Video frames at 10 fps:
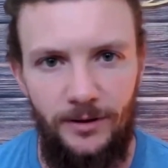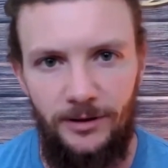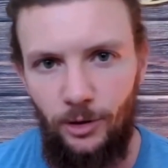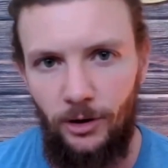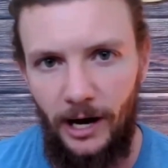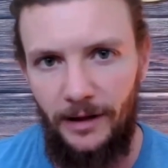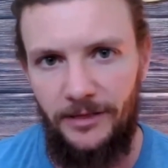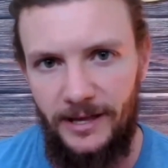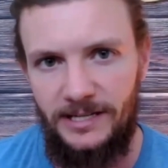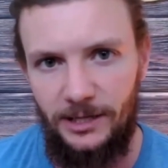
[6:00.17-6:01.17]
with your
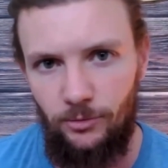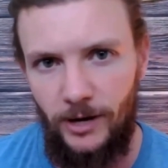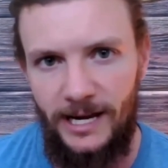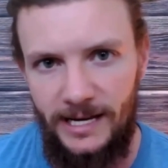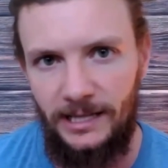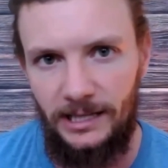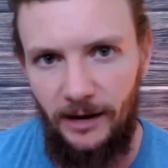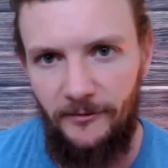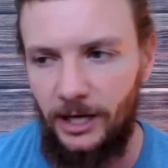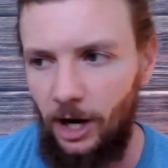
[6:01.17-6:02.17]
authentic, radiant,
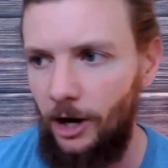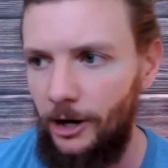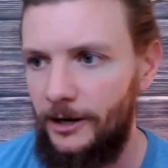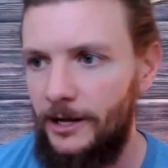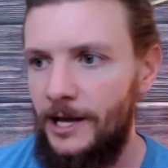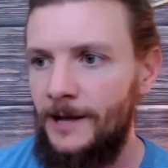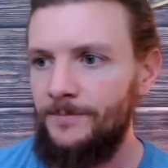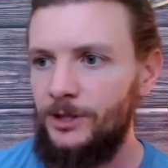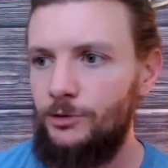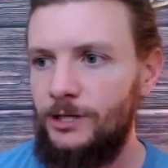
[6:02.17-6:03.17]
loving heart.
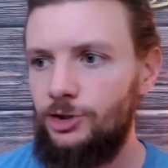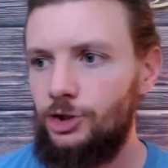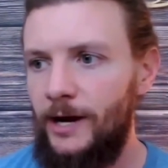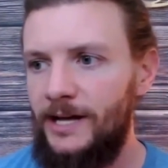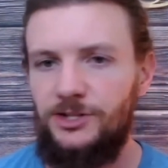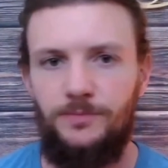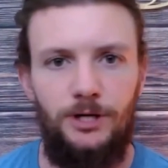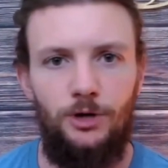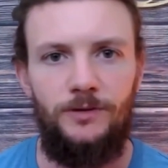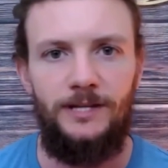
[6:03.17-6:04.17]
You can
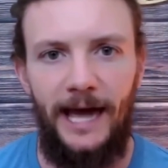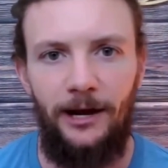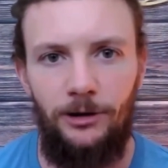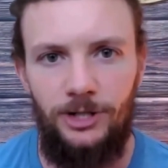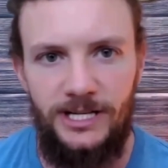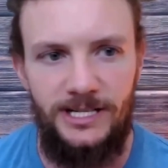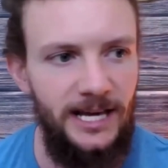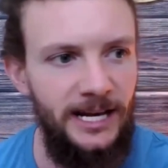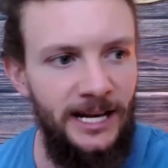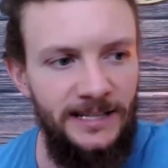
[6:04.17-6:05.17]
transmute the energies
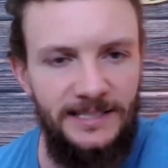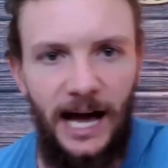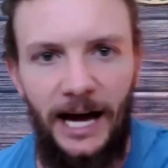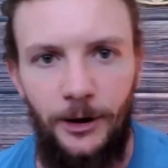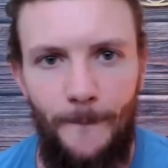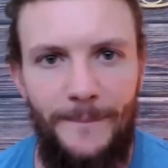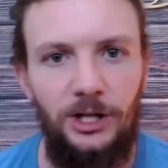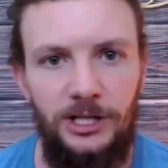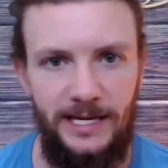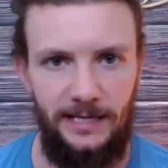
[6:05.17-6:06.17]
in an entire
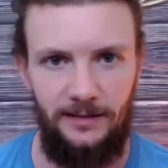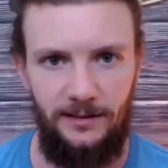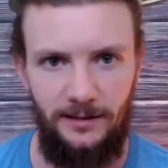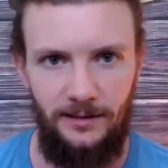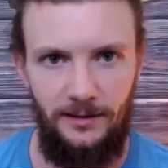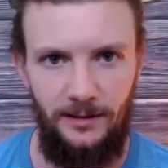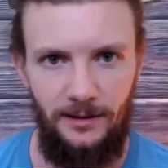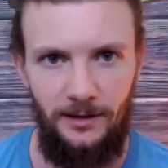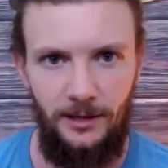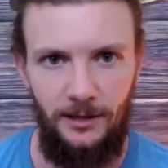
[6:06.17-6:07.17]
building.
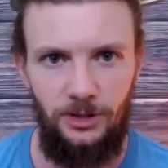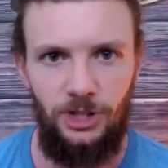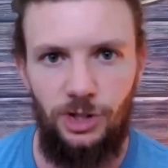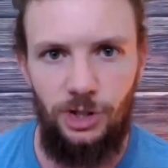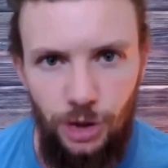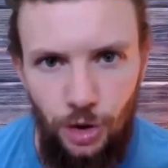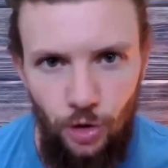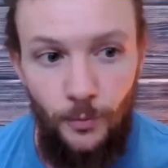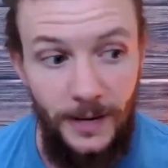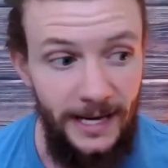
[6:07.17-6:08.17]
Just
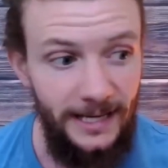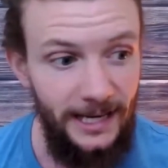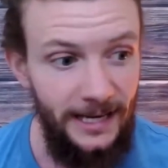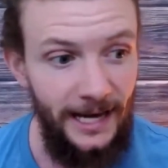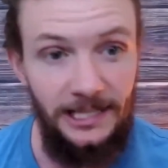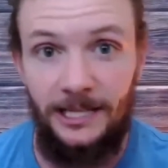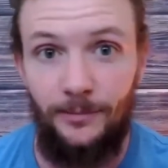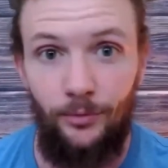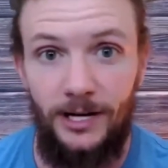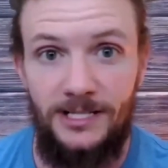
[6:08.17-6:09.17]
you being connected
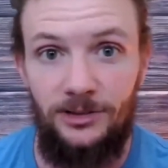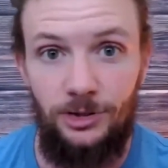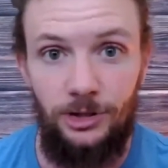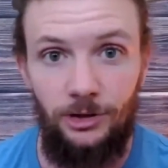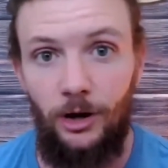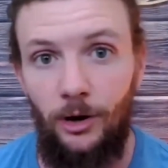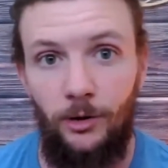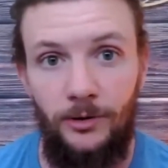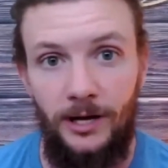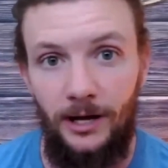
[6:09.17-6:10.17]
and present to your
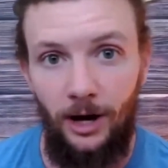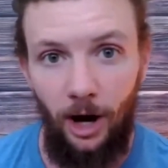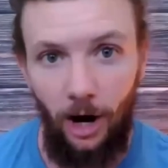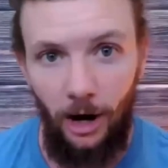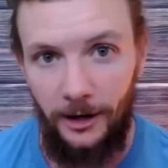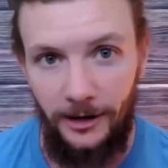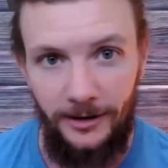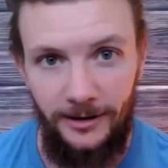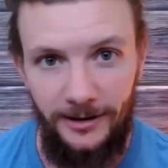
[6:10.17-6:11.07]
own heart,